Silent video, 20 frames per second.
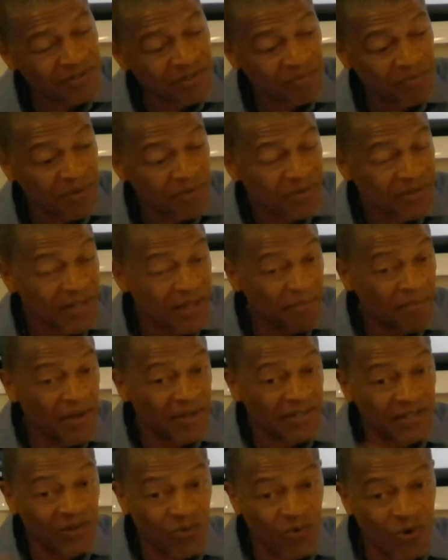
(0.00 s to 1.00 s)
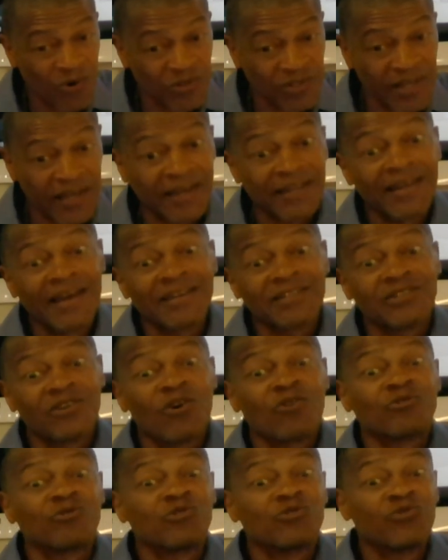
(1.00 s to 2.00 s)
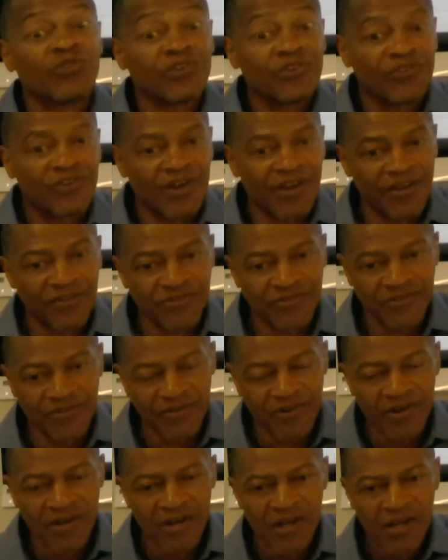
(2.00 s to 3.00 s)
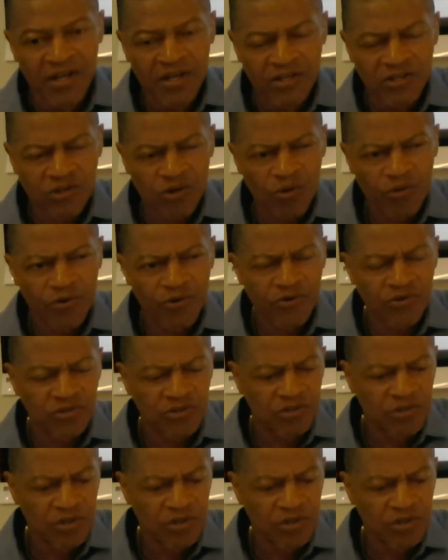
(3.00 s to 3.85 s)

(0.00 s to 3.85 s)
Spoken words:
Some people say that makes it worse. That can actually also trigger cancer. So there's